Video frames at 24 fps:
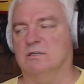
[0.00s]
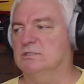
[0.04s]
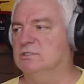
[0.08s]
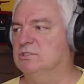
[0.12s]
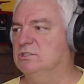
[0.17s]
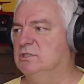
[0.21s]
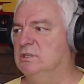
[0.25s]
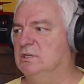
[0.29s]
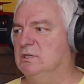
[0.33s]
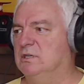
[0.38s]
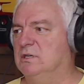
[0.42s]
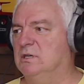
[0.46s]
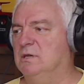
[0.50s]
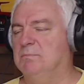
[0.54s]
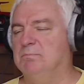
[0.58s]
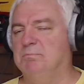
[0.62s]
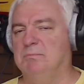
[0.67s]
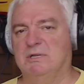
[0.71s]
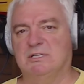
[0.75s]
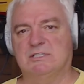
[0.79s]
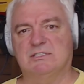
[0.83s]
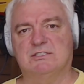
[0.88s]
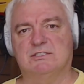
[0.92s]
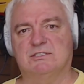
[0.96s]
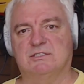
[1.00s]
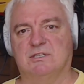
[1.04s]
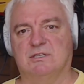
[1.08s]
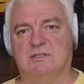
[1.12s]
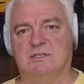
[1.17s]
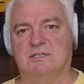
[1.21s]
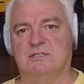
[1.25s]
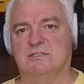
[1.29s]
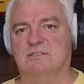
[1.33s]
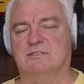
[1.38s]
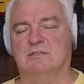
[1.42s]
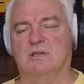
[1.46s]
She commits to
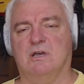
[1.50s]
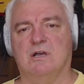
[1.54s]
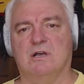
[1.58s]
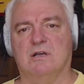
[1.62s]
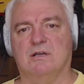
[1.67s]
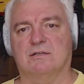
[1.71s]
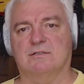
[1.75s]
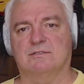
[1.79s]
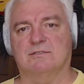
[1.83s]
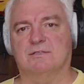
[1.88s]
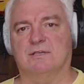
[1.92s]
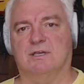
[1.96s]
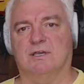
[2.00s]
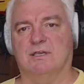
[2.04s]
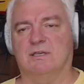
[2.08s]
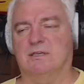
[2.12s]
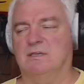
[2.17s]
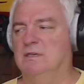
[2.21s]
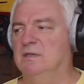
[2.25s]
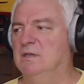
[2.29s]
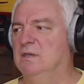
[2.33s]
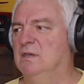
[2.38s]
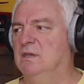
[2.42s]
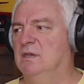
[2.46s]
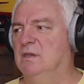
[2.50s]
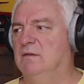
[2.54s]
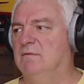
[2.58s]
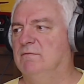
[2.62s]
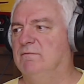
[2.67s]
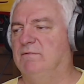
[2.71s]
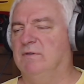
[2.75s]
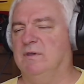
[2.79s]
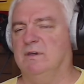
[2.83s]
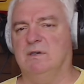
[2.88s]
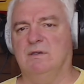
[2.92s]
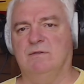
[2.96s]
these songs like
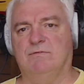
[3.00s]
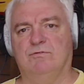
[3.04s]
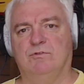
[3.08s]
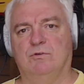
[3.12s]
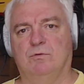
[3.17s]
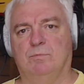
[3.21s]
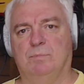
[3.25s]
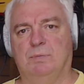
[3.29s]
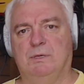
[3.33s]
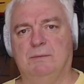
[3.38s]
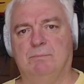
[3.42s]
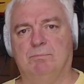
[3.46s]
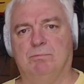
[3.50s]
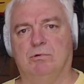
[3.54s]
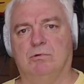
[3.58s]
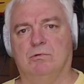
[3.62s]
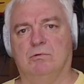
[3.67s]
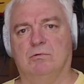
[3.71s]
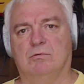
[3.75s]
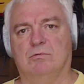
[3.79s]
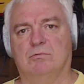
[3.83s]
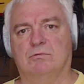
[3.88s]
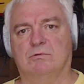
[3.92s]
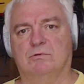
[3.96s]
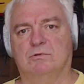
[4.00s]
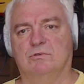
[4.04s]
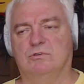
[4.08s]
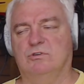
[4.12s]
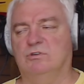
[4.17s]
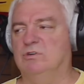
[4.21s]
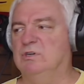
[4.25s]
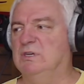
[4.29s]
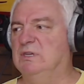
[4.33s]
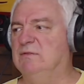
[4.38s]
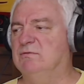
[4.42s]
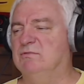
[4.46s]
very few people
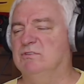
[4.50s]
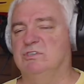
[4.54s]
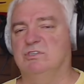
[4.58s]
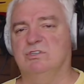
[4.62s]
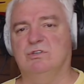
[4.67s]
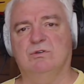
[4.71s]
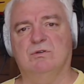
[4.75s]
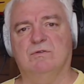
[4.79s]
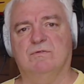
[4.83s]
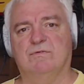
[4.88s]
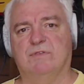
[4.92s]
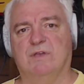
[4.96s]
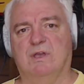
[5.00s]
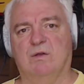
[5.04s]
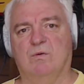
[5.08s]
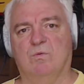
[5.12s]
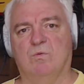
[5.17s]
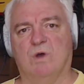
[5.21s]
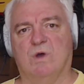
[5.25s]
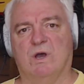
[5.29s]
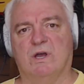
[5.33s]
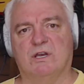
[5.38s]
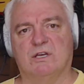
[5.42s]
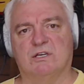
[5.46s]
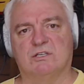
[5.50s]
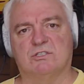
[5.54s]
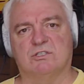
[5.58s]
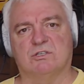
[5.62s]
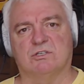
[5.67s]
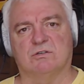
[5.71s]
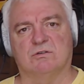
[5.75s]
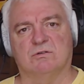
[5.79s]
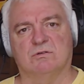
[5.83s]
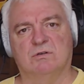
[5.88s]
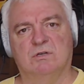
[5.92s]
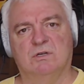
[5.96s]
could even do if they wanted to.